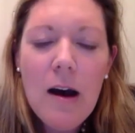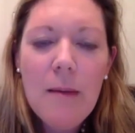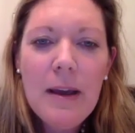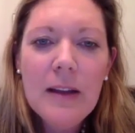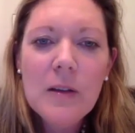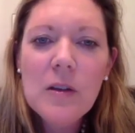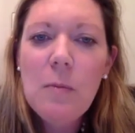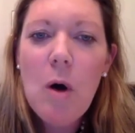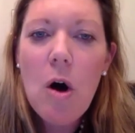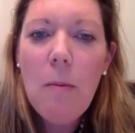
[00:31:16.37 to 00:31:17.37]
It's a
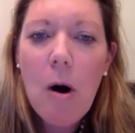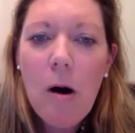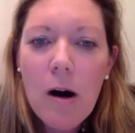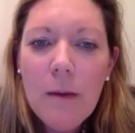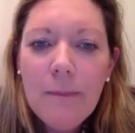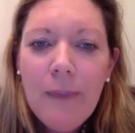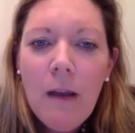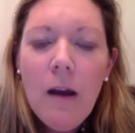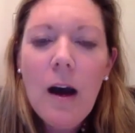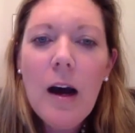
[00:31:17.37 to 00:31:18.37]
small bar.
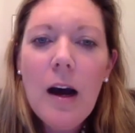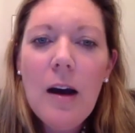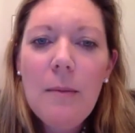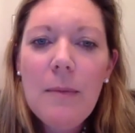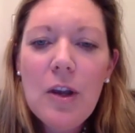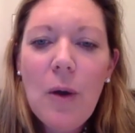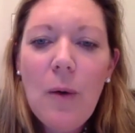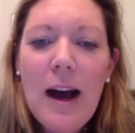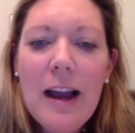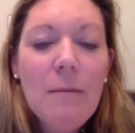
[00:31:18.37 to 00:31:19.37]
I
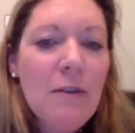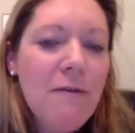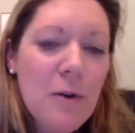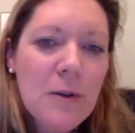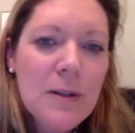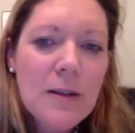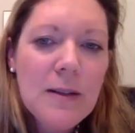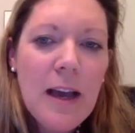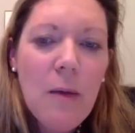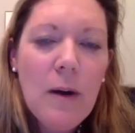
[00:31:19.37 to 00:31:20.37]
am the first to
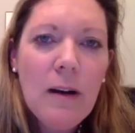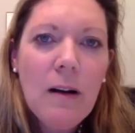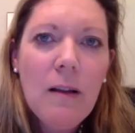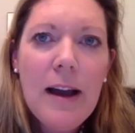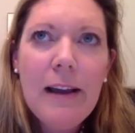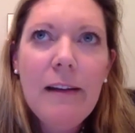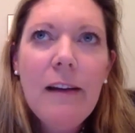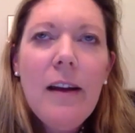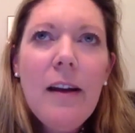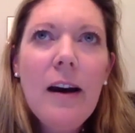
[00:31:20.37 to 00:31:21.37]
say when a client,
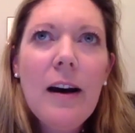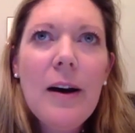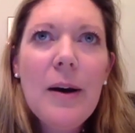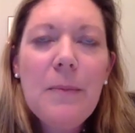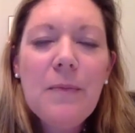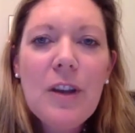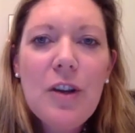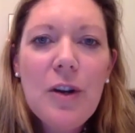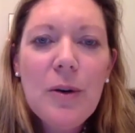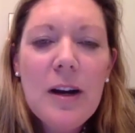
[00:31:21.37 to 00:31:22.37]

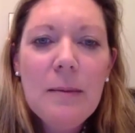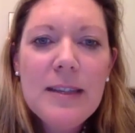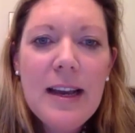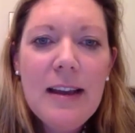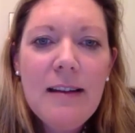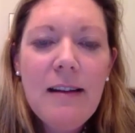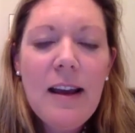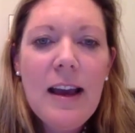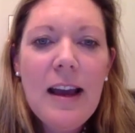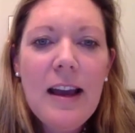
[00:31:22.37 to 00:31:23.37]
comes in
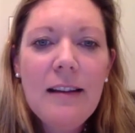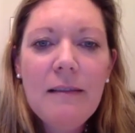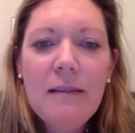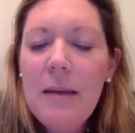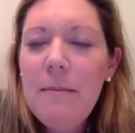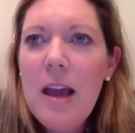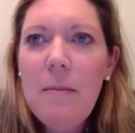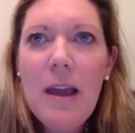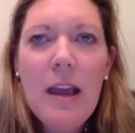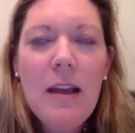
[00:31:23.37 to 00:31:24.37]
and they may
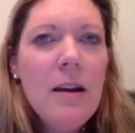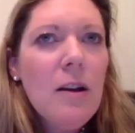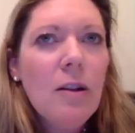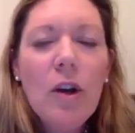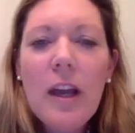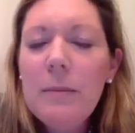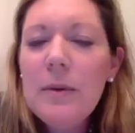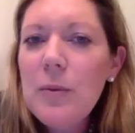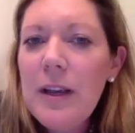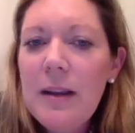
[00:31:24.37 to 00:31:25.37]
be looking
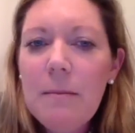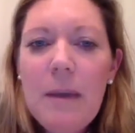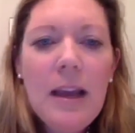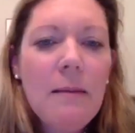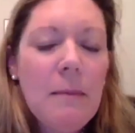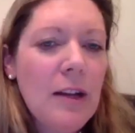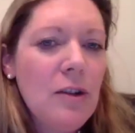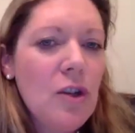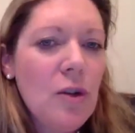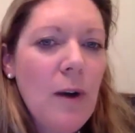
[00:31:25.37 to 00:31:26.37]
between me
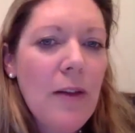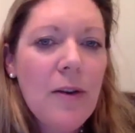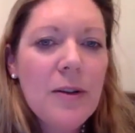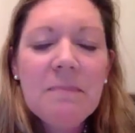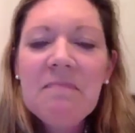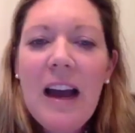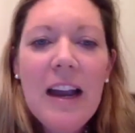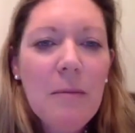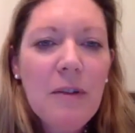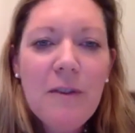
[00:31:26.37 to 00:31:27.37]
and two others, I
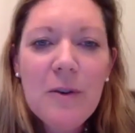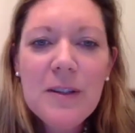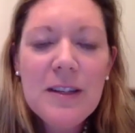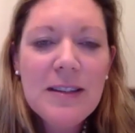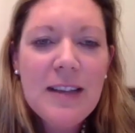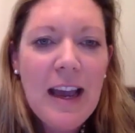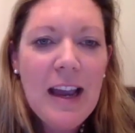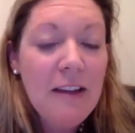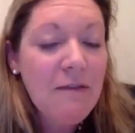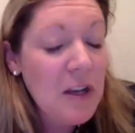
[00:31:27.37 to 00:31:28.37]
am the first to say,
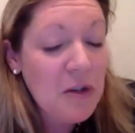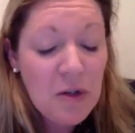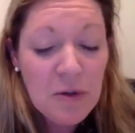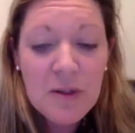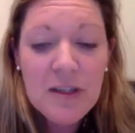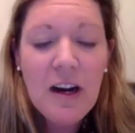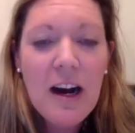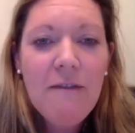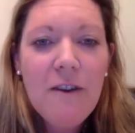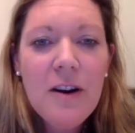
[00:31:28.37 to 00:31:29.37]
if they choose to
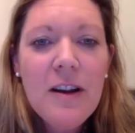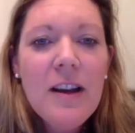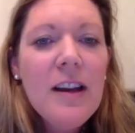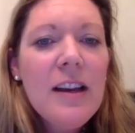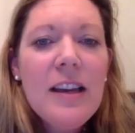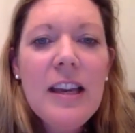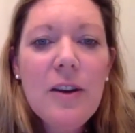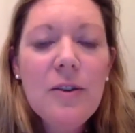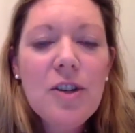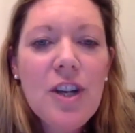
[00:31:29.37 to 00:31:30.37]
offer,
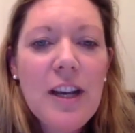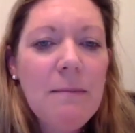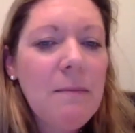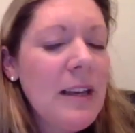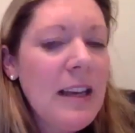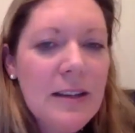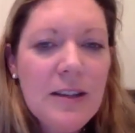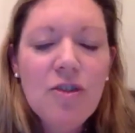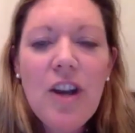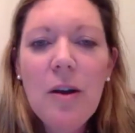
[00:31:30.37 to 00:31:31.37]
he is
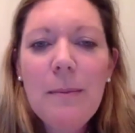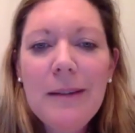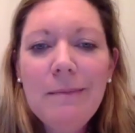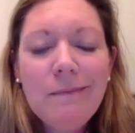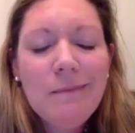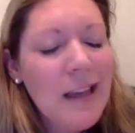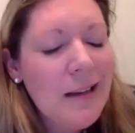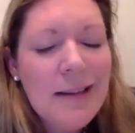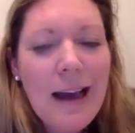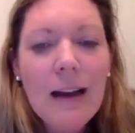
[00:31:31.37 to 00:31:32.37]
a gentleman. He
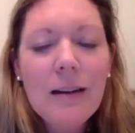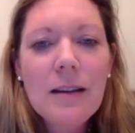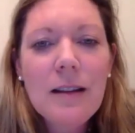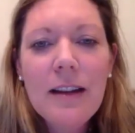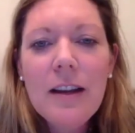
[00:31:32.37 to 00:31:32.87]
is excellent.